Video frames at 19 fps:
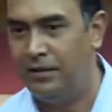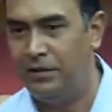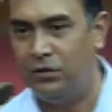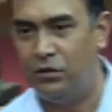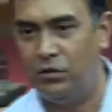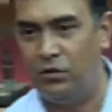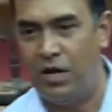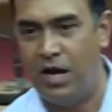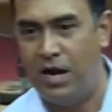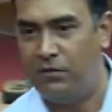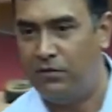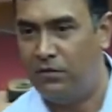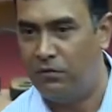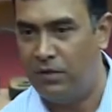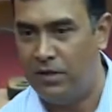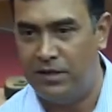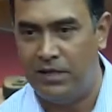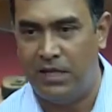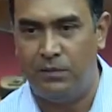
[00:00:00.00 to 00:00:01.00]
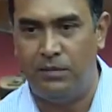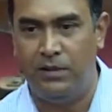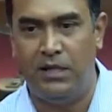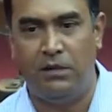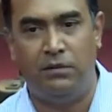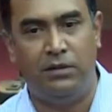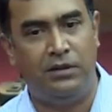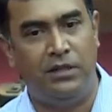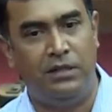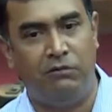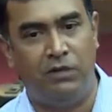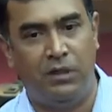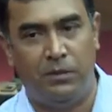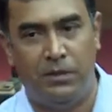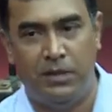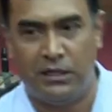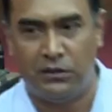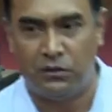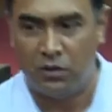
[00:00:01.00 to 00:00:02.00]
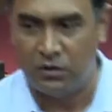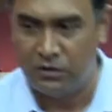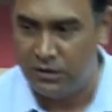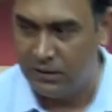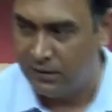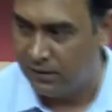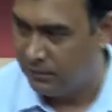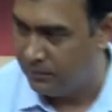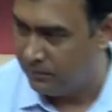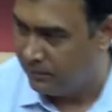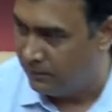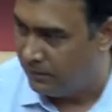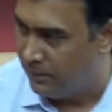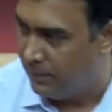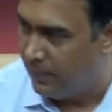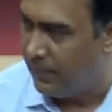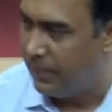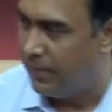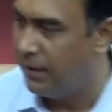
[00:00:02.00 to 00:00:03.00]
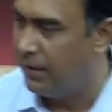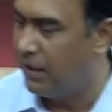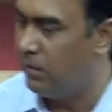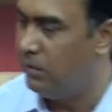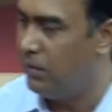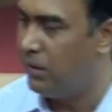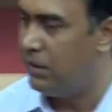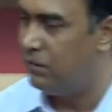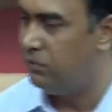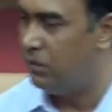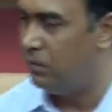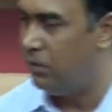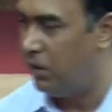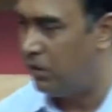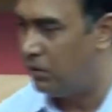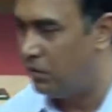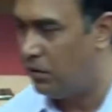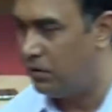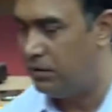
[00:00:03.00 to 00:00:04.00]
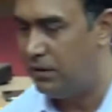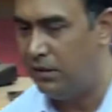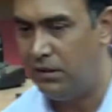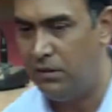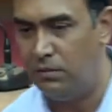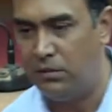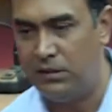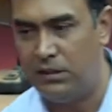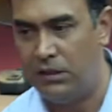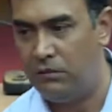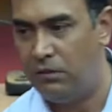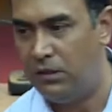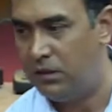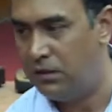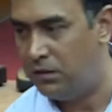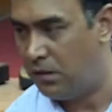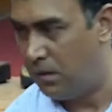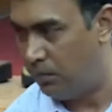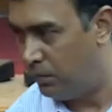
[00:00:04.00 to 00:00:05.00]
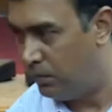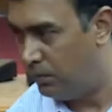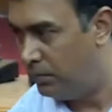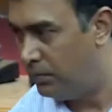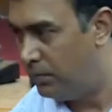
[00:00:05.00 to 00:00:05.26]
So, after 1 kb everything will be exhausted the chemicals will be exhausted the machine will stop.